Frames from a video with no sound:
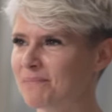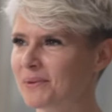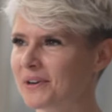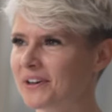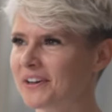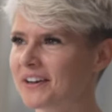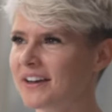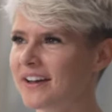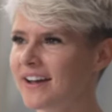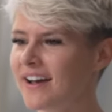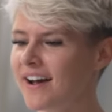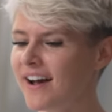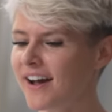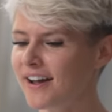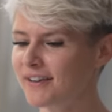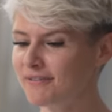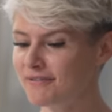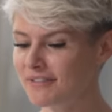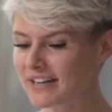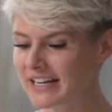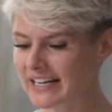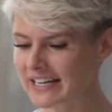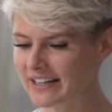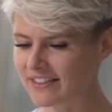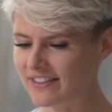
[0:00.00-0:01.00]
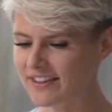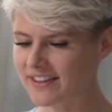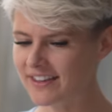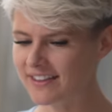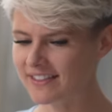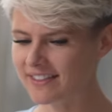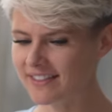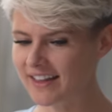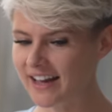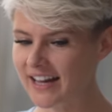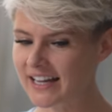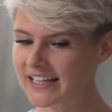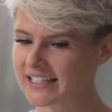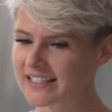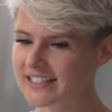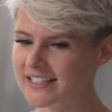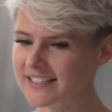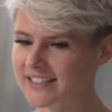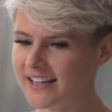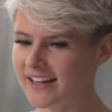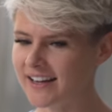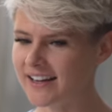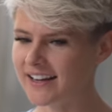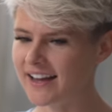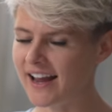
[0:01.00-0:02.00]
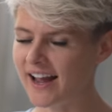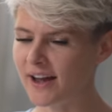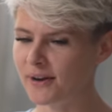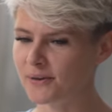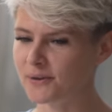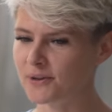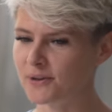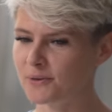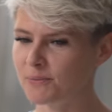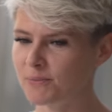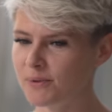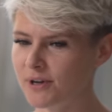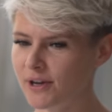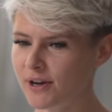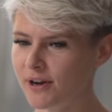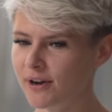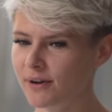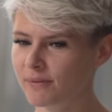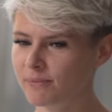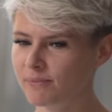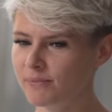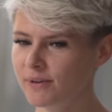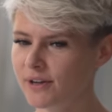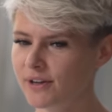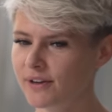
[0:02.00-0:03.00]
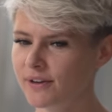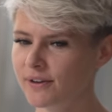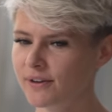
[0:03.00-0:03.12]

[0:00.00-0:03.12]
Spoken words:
but I really think that is exactly how you become